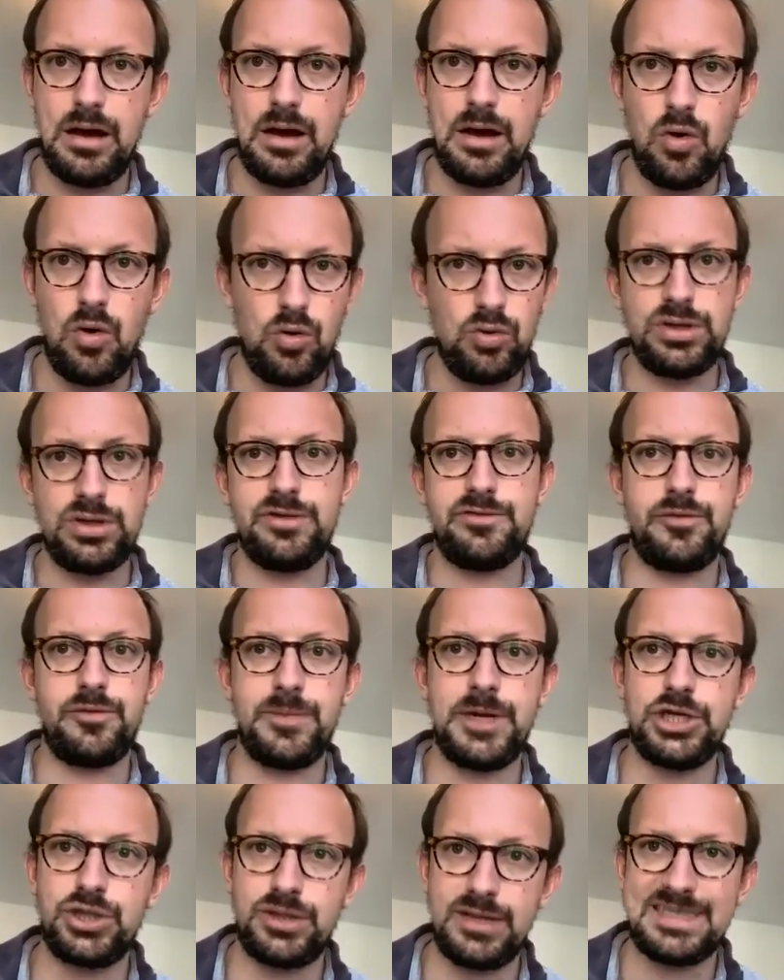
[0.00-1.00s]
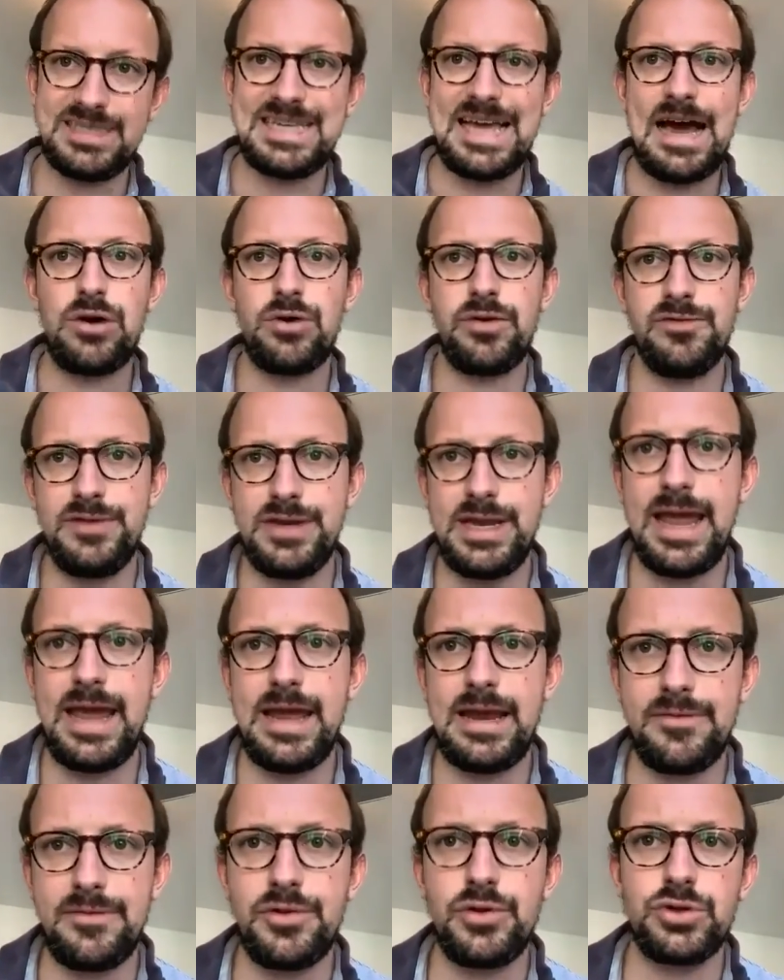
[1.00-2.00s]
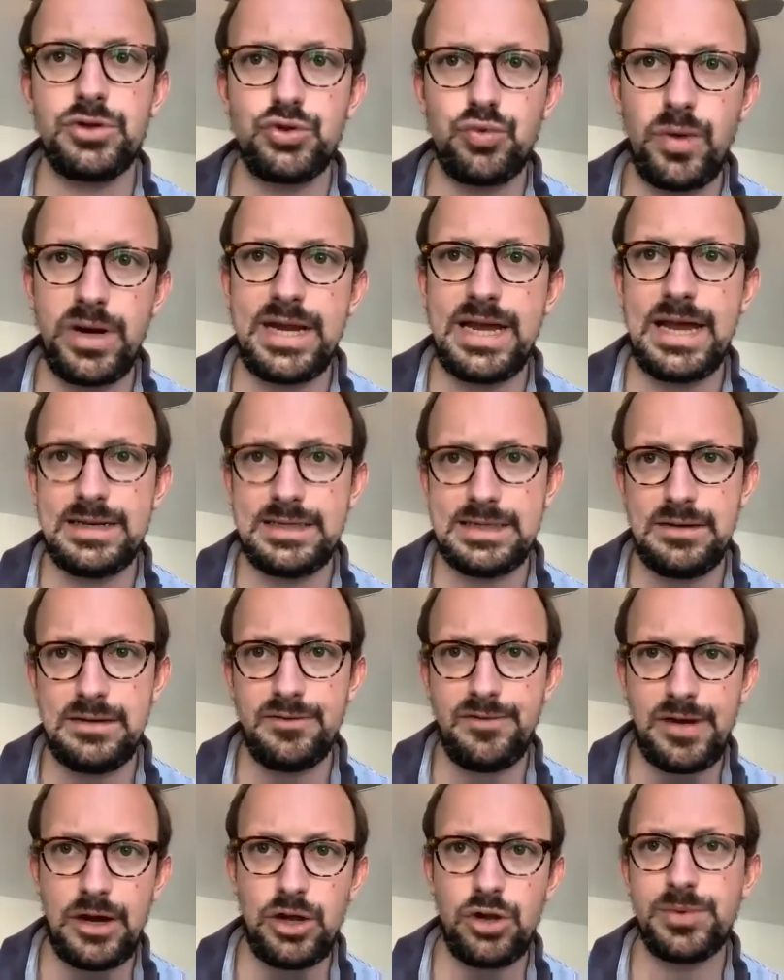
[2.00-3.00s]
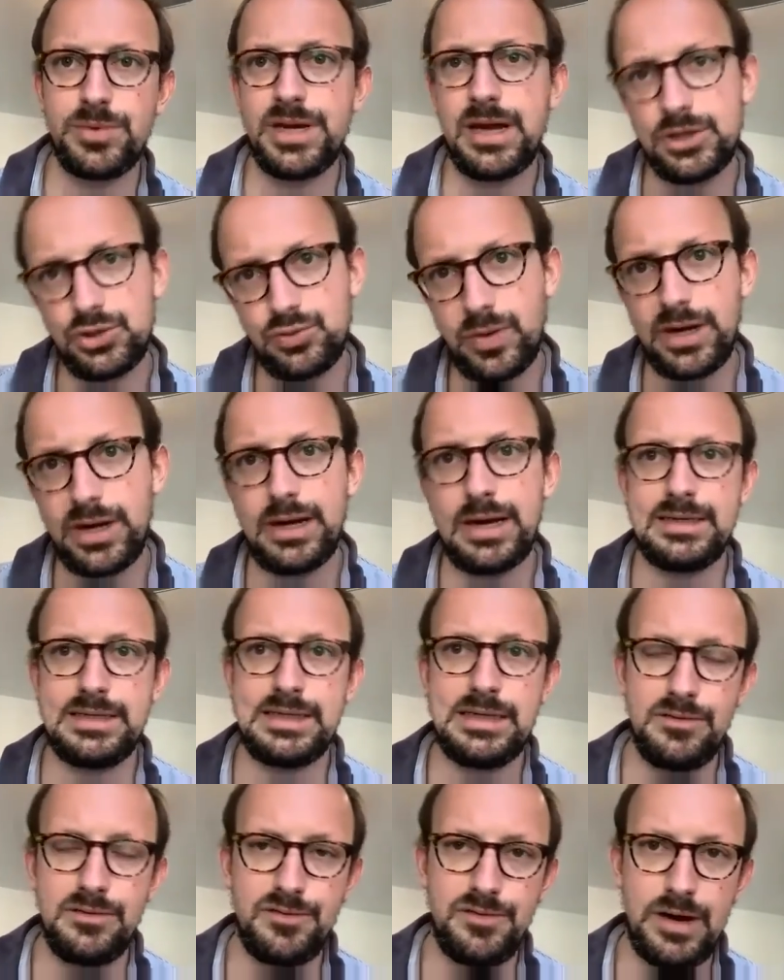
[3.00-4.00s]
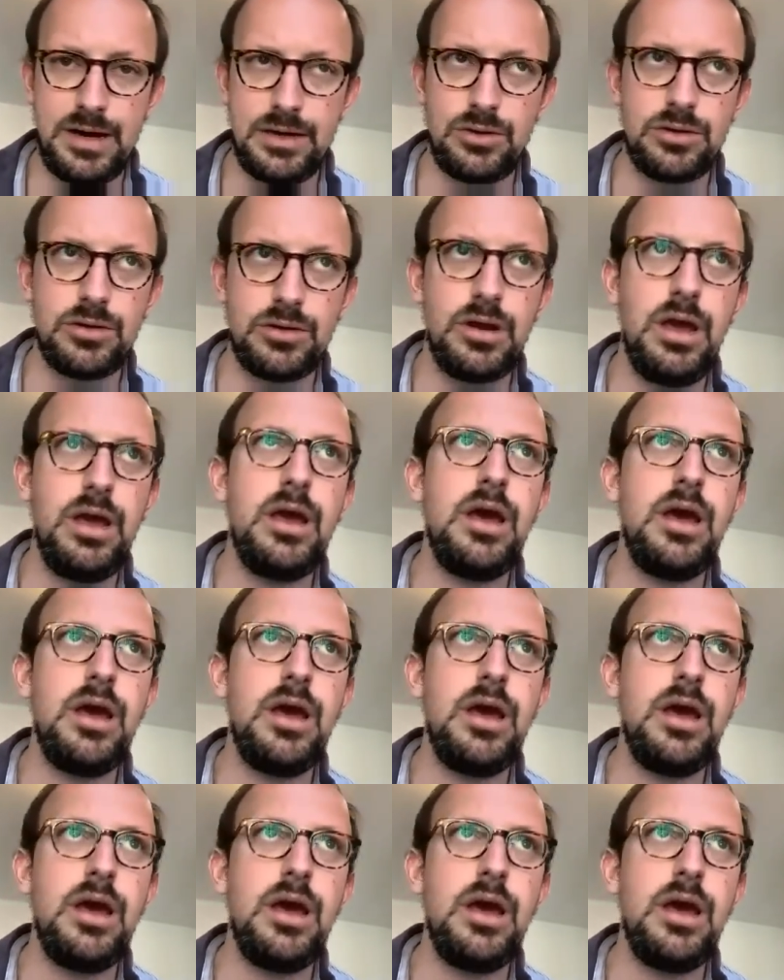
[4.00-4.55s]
old information that's out of date if you're a 2018 filer but not 2019 filer.